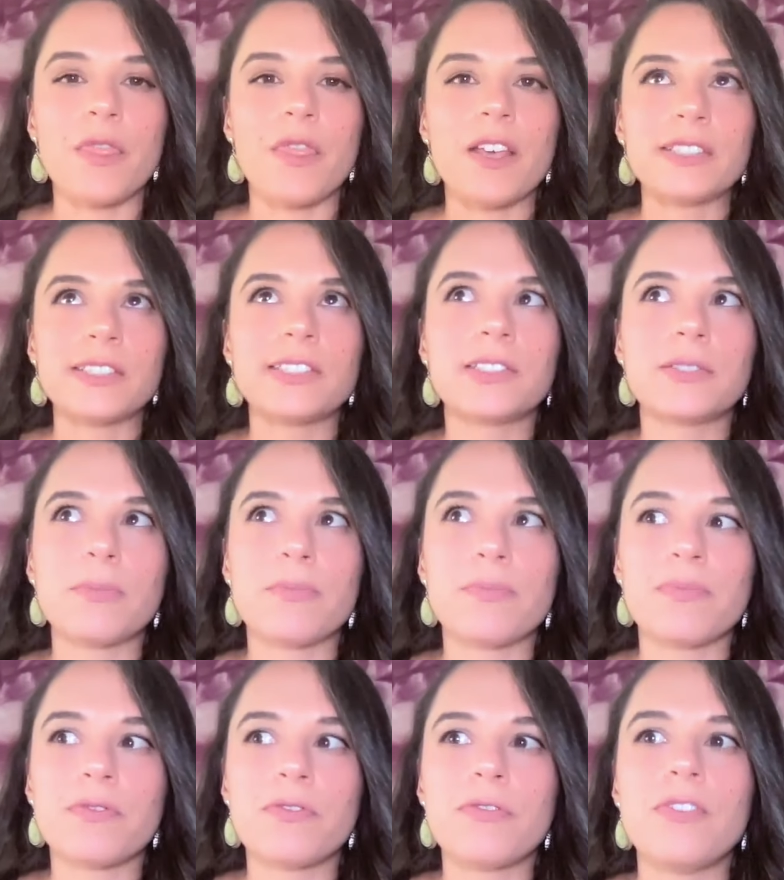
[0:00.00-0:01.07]
this
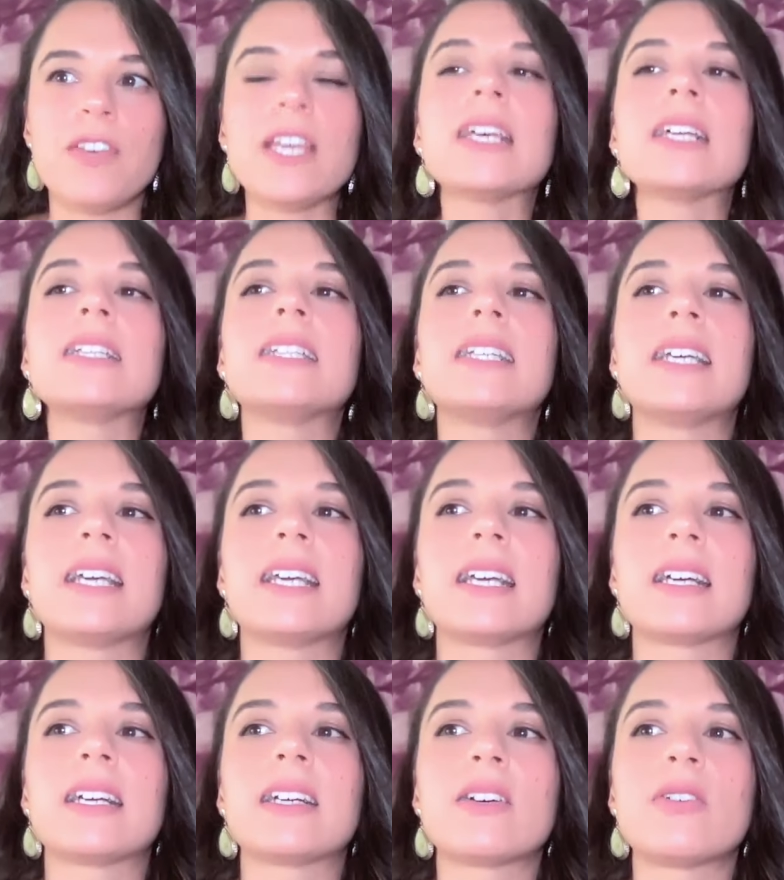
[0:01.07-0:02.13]

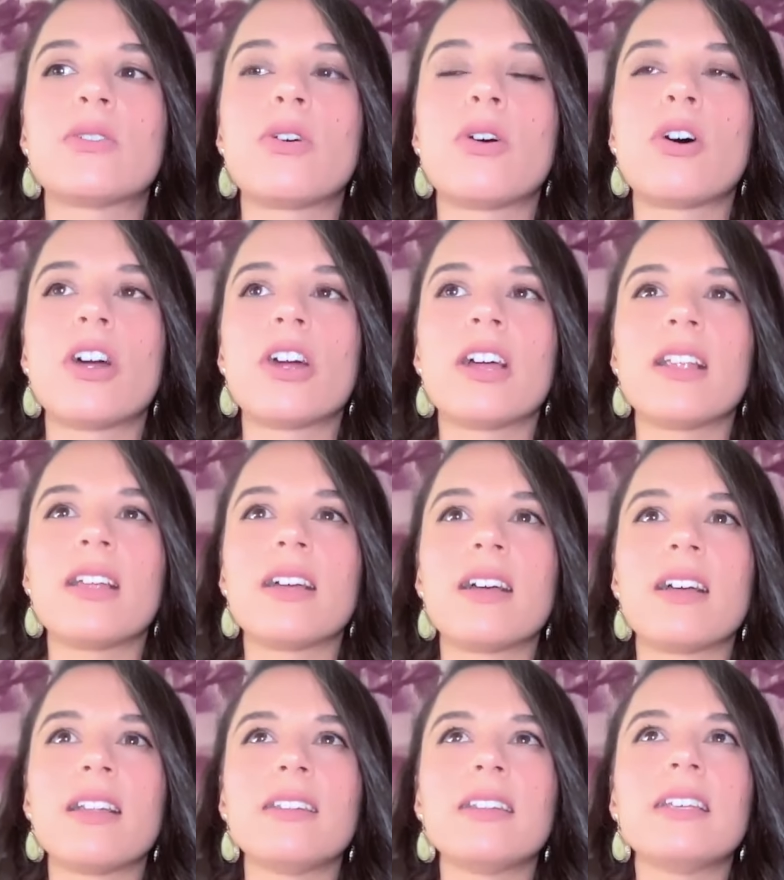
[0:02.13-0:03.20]
feeling or
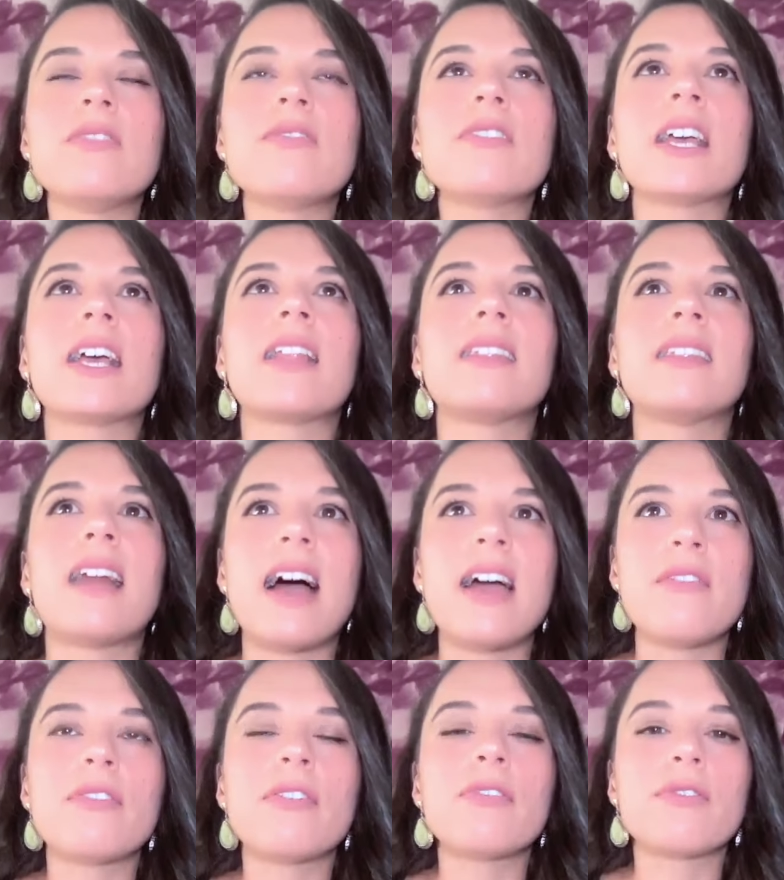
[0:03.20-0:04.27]
living
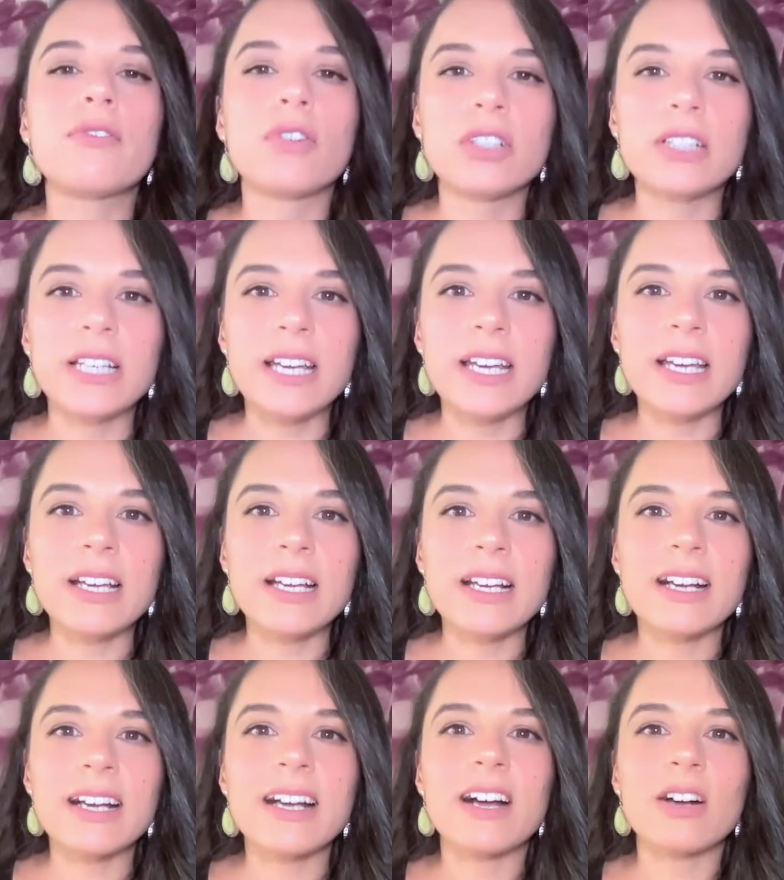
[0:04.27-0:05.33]
life fully
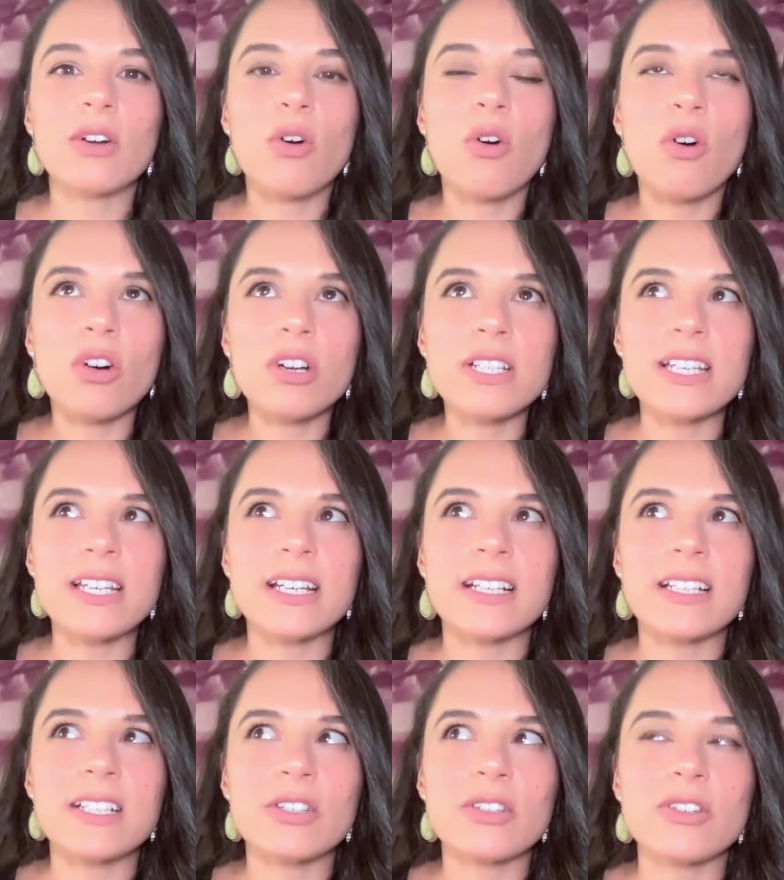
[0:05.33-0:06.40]

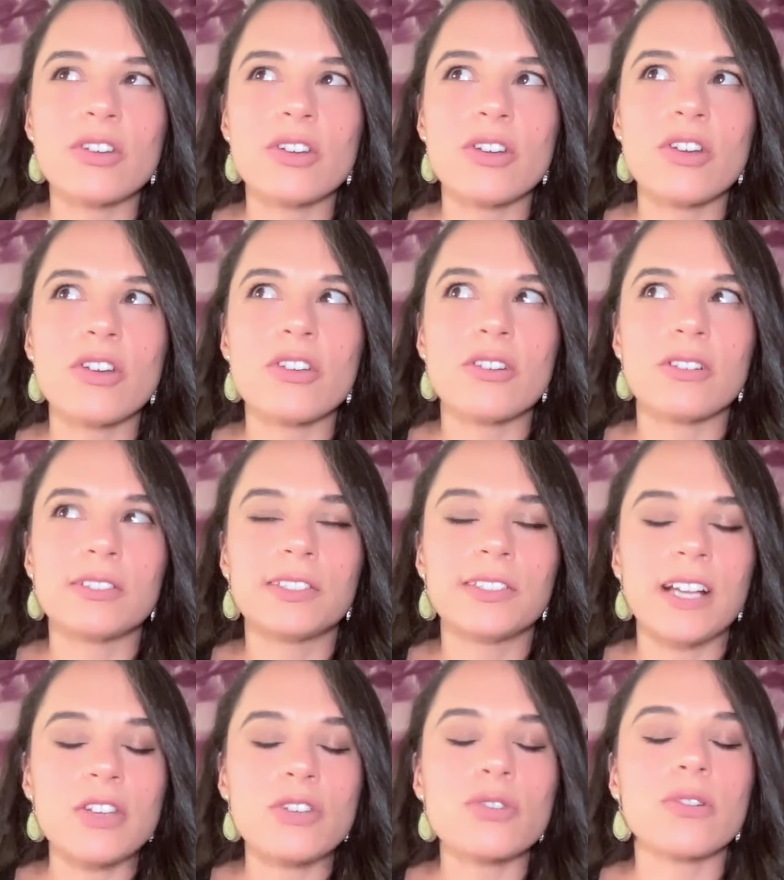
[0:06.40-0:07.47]
according to your
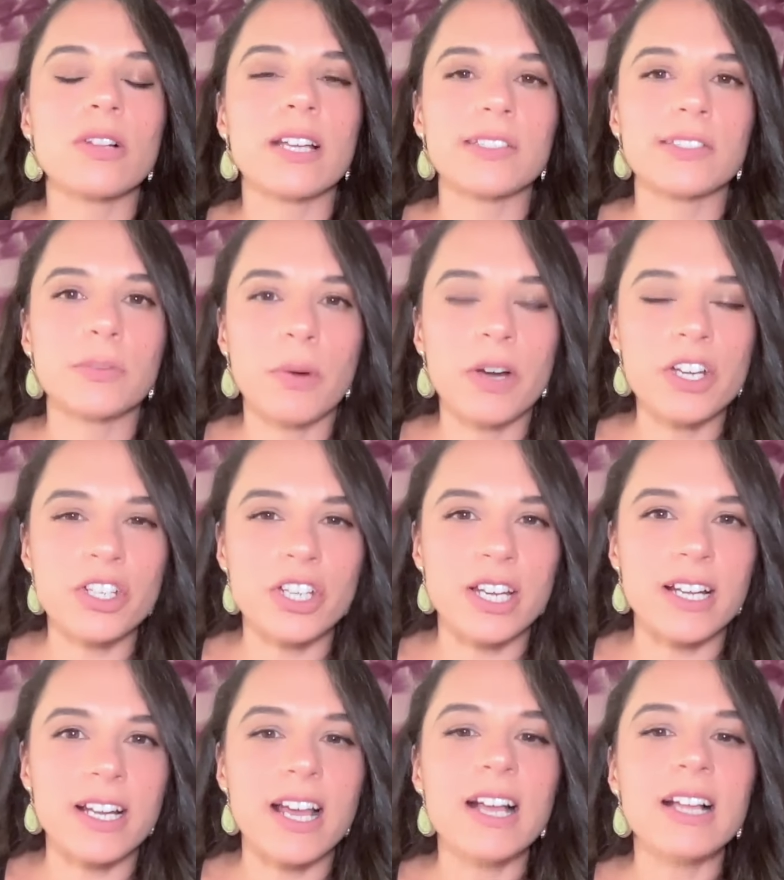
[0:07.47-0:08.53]
sensual
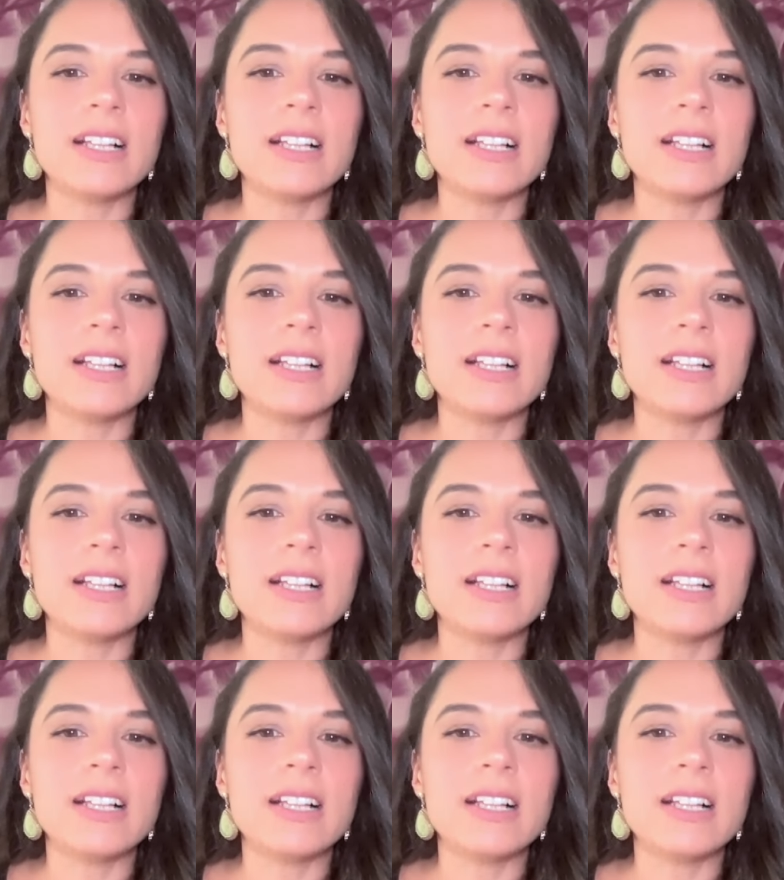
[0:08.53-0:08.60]
expression,